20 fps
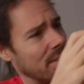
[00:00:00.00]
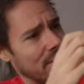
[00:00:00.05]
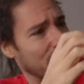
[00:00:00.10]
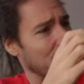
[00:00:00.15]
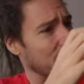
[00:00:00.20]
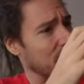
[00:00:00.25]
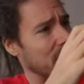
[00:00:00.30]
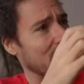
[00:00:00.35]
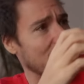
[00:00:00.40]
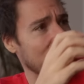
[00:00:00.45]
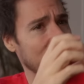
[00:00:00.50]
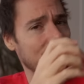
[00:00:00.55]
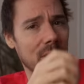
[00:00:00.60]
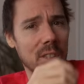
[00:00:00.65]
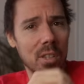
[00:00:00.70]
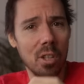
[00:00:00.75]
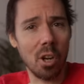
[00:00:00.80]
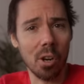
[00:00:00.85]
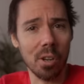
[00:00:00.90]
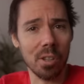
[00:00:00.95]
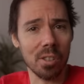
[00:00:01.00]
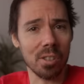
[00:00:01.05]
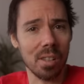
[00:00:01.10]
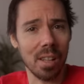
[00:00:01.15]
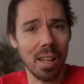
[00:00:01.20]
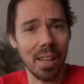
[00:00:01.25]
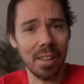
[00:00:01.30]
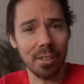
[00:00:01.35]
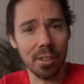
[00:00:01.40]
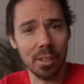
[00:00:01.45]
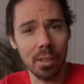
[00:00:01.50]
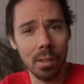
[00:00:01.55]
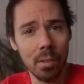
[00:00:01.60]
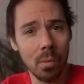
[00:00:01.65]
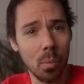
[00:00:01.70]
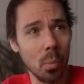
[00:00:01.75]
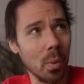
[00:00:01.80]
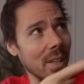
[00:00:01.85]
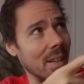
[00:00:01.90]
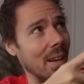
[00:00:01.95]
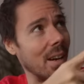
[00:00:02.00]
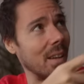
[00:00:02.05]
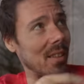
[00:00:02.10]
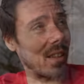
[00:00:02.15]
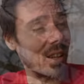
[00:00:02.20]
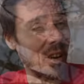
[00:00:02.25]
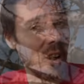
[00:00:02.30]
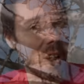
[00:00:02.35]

15 turns later, we got the